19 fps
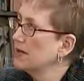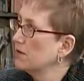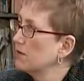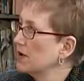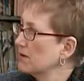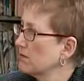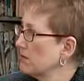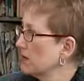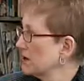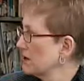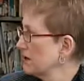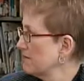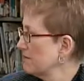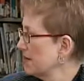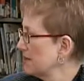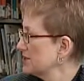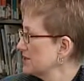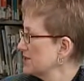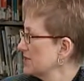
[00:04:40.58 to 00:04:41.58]
what, middle of
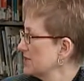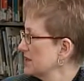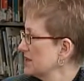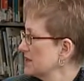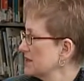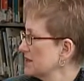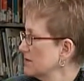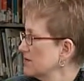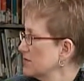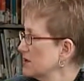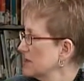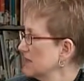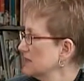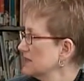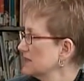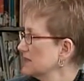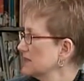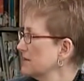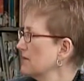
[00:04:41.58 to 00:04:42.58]
Pennsylvania
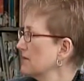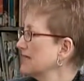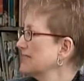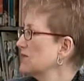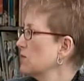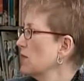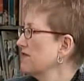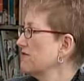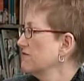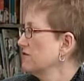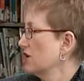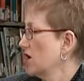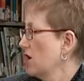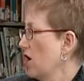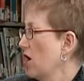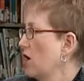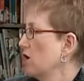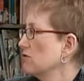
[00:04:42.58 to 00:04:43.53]
someplace away from the coast,